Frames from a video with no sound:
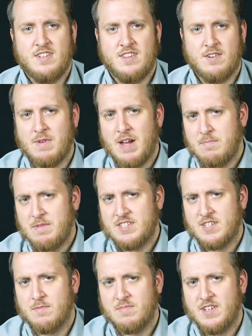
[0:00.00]
There might be
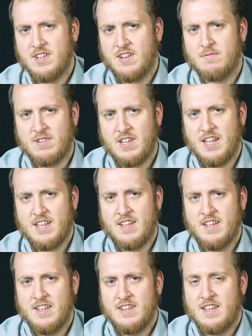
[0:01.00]
something on
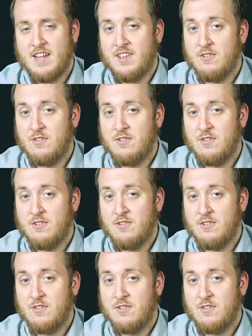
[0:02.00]
play that